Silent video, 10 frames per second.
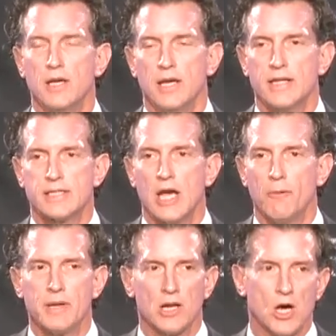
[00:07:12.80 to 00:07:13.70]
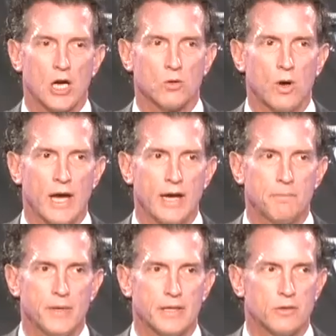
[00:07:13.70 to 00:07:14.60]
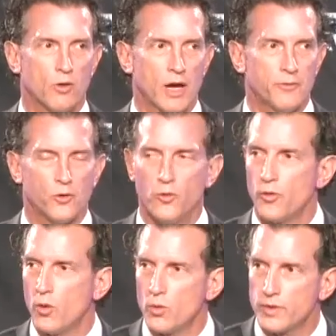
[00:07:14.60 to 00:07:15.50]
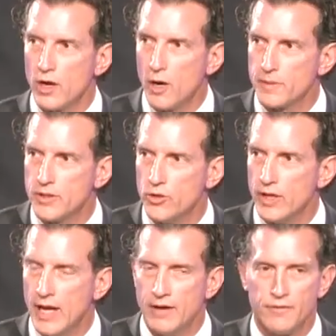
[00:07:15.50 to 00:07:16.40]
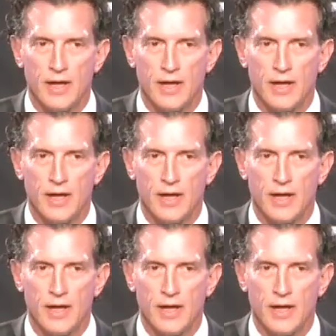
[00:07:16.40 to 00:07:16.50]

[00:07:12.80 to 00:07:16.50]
it's helped me along the way be grateful for the opportunity I have